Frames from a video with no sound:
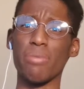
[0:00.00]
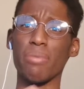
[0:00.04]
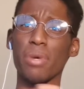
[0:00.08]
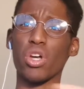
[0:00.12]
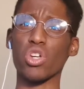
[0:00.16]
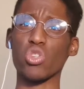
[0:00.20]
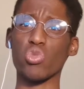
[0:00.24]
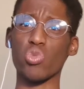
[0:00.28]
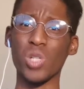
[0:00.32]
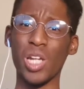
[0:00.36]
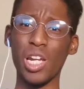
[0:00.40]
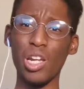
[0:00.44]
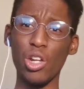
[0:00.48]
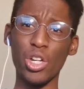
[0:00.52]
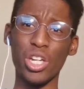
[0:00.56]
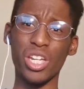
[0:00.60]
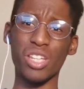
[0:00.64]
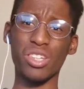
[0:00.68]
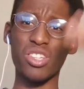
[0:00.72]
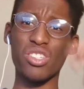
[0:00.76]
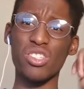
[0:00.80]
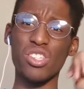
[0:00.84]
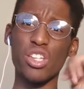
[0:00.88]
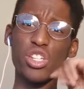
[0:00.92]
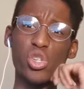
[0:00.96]
Because when I look
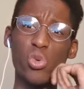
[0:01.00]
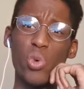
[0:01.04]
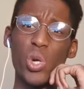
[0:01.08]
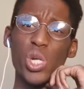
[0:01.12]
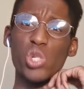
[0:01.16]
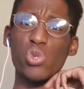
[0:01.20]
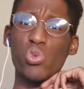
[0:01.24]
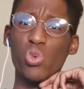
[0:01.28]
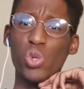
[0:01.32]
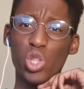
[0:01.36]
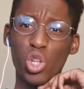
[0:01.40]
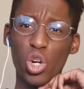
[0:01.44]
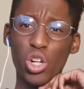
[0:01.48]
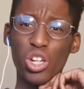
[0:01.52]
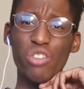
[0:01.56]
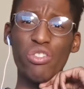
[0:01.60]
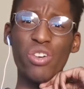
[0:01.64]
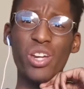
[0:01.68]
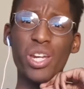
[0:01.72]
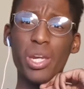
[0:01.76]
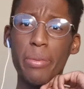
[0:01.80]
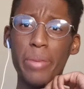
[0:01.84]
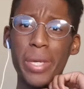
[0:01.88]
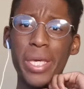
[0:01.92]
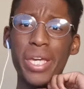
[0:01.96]
at the situation with Donny
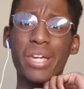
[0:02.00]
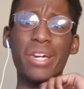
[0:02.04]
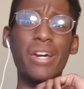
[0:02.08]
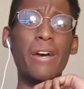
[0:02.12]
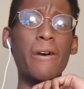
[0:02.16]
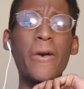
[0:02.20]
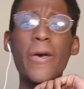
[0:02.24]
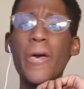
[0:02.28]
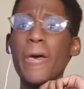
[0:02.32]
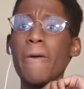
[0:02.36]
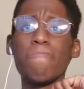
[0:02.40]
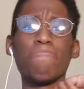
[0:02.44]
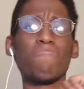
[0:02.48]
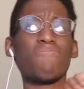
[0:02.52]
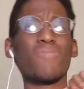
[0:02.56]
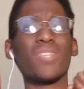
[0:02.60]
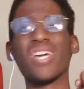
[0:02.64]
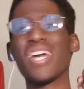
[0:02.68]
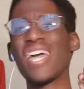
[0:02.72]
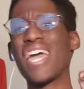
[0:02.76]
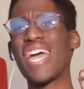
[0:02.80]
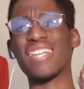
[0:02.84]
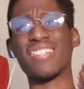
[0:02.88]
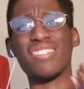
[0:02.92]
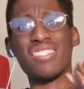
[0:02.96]
van de Beek,
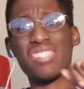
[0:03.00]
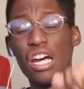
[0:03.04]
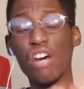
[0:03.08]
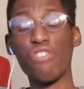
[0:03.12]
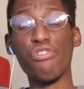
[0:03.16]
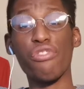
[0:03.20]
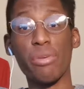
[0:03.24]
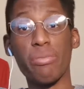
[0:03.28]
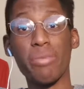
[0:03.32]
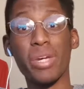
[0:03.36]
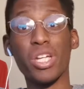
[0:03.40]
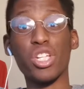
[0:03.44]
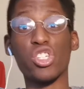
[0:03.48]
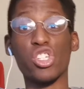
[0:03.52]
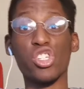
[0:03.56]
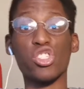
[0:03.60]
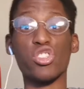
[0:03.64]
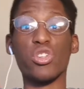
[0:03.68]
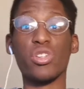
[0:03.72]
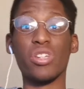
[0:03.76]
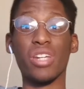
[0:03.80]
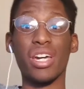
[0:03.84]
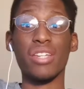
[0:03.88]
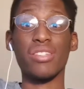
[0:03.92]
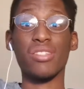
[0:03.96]
it's tough at
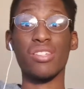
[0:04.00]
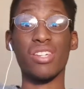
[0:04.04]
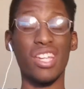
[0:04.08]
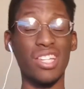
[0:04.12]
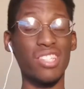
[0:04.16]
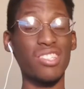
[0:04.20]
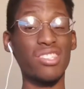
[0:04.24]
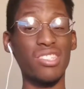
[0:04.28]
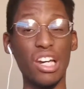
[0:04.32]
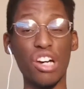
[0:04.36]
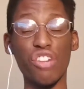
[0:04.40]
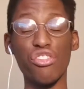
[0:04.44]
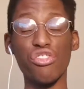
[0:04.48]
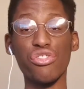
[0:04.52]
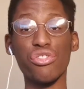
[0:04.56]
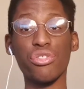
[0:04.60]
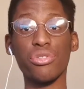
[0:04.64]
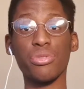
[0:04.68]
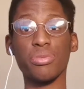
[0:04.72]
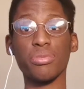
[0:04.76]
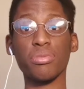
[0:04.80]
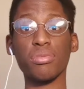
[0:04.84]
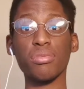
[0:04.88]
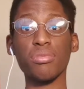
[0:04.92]
Manchester United. It's tough.